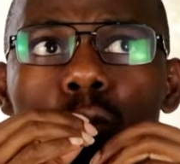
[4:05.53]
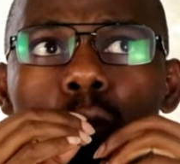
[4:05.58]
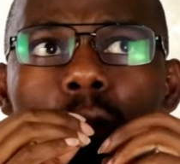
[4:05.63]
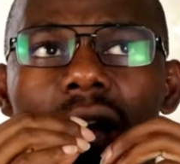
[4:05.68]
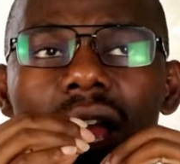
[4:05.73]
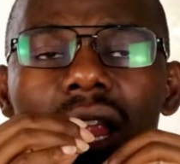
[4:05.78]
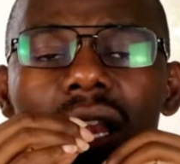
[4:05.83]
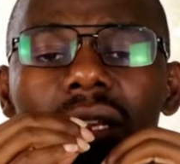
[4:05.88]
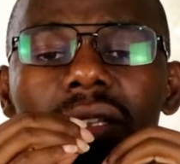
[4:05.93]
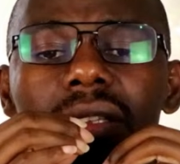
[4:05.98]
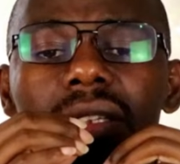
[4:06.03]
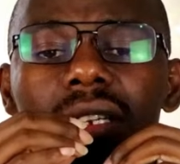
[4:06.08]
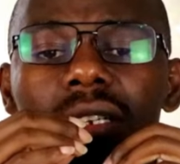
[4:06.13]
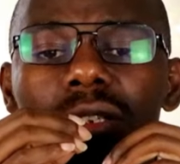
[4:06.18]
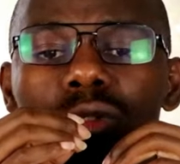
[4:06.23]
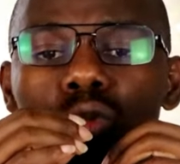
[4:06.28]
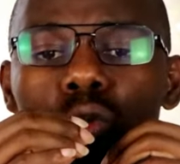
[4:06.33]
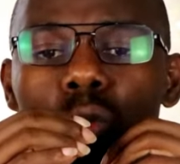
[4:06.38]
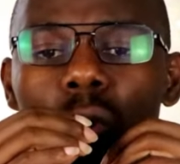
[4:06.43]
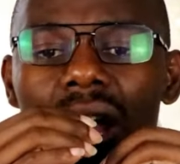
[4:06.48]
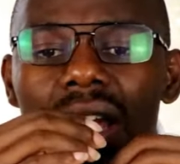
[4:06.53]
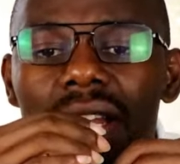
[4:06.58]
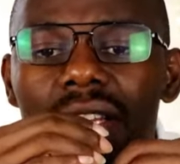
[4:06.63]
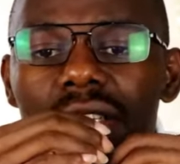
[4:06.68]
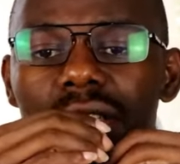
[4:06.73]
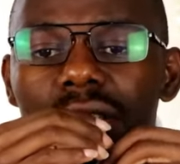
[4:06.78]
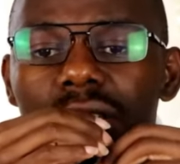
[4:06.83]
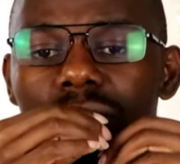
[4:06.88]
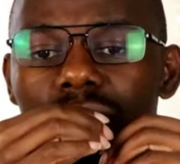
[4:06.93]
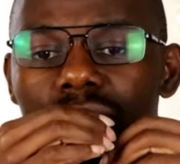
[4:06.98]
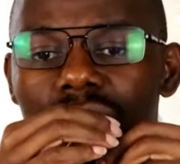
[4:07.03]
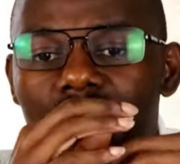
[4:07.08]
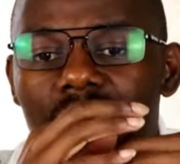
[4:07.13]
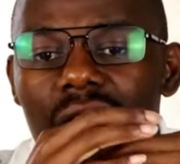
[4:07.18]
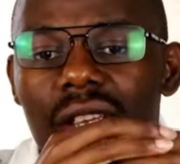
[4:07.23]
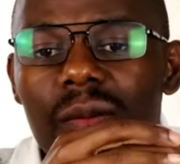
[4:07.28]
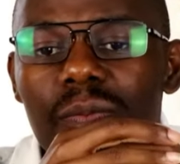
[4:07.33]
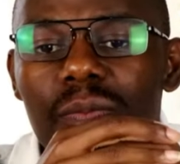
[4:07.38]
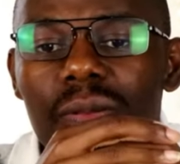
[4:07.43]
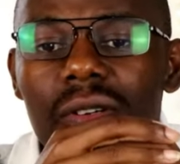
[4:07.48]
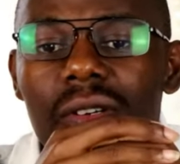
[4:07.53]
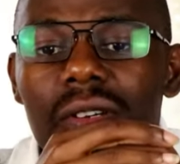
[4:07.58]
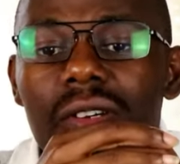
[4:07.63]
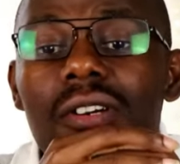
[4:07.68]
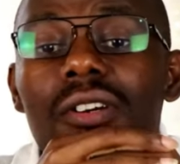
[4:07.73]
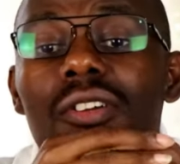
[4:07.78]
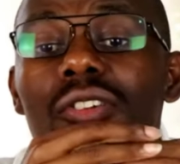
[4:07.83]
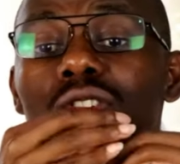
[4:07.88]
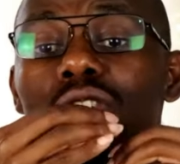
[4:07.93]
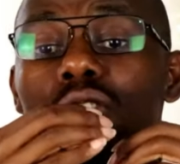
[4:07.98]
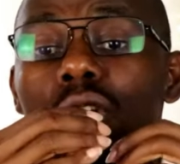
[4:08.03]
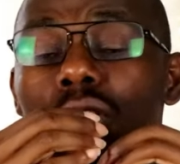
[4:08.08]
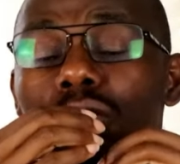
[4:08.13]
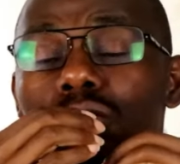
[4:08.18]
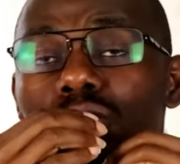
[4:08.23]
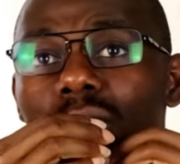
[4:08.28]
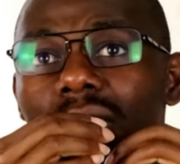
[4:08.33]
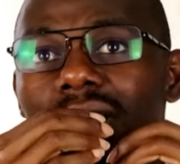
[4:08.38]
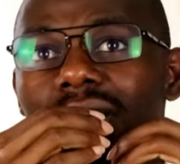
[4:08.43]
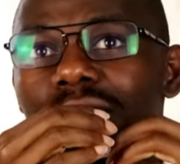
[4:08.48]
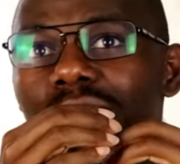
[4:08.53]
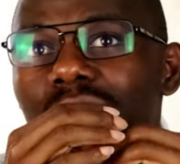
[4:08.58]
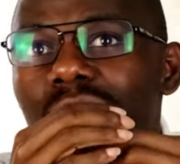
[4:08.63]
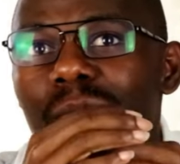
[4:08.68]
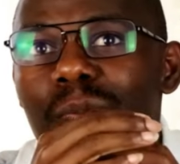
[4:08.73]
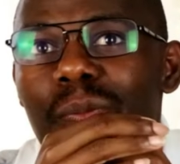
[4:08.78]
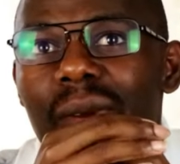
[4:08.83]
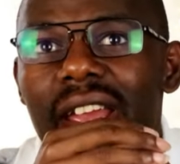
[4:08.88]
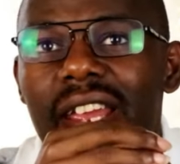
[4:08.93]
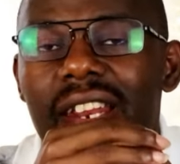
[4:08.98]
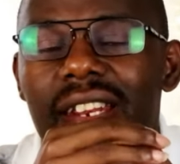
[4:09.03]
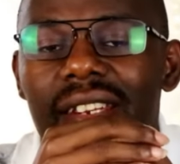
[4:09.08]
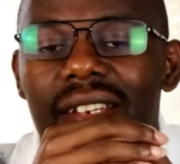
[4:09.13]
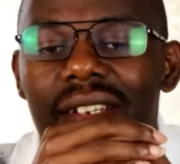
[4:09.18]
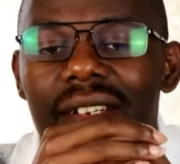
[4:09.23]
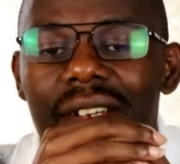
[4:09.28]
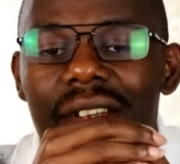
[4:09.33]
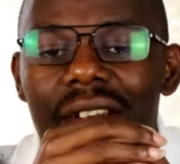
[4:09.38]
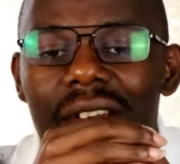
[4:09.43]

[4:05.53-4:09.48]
wealth is what you keep, not what you spend.